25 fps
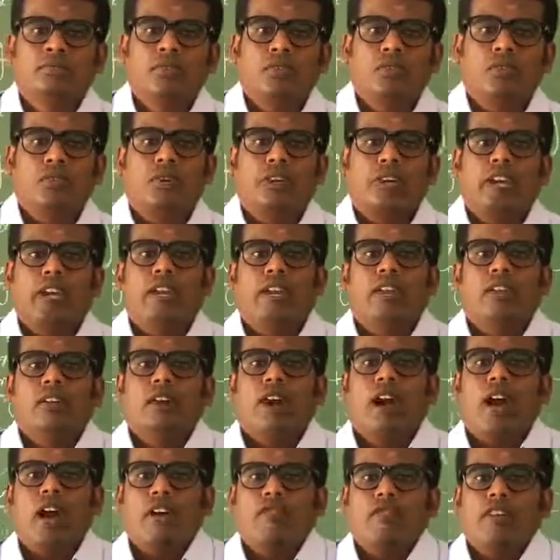
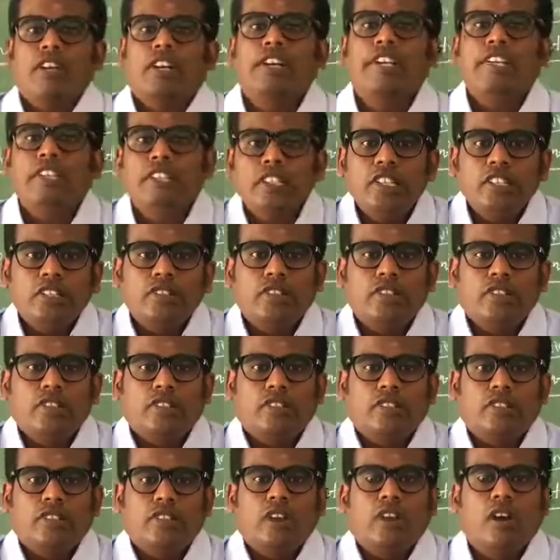okay, have diseases
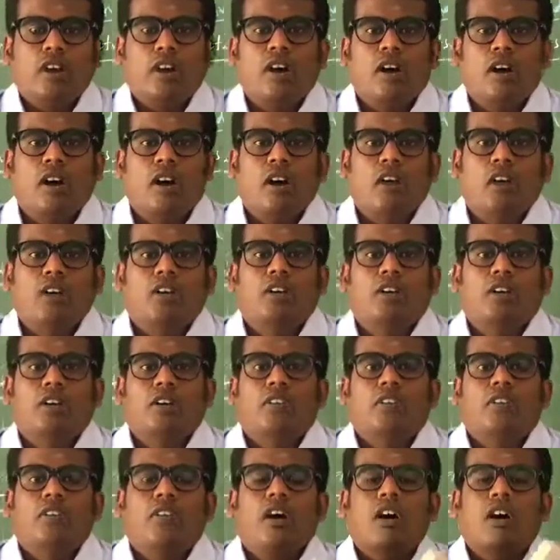or
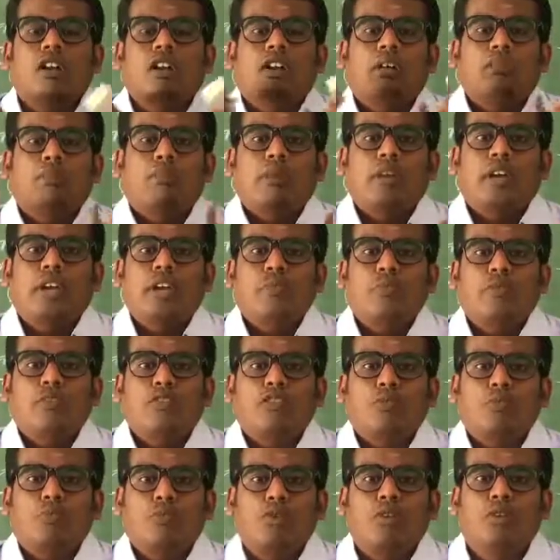not able
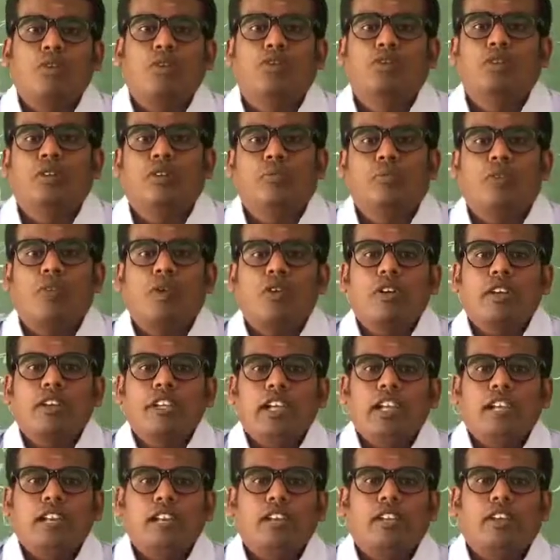to produce more
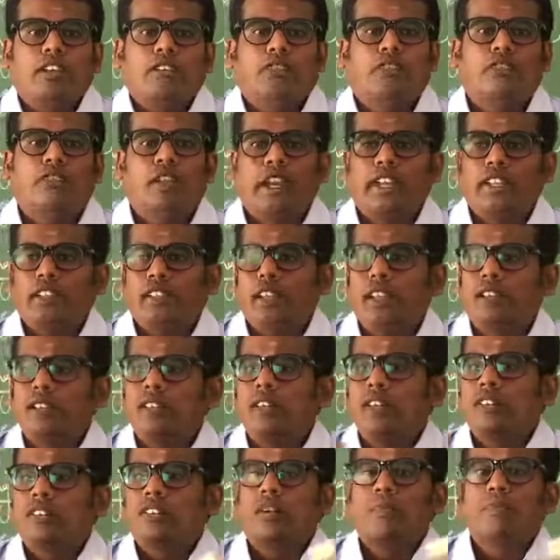yielding. So like
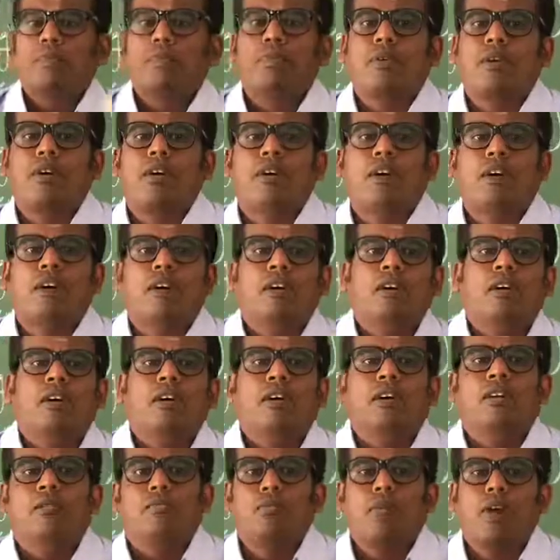that, some
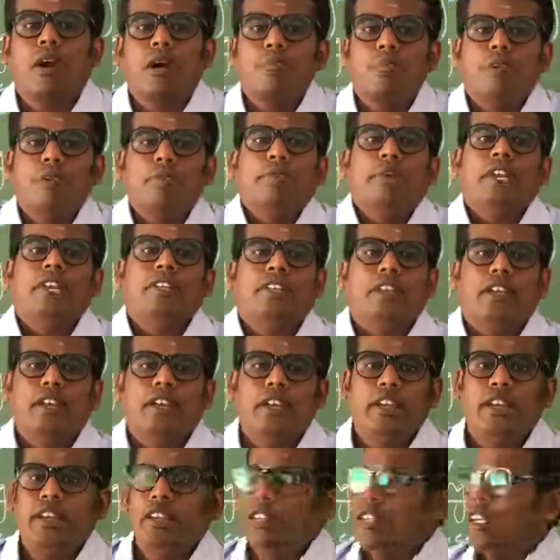problem may there
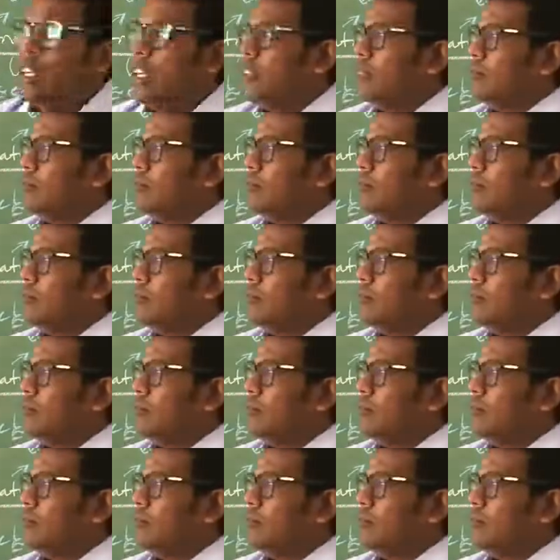in the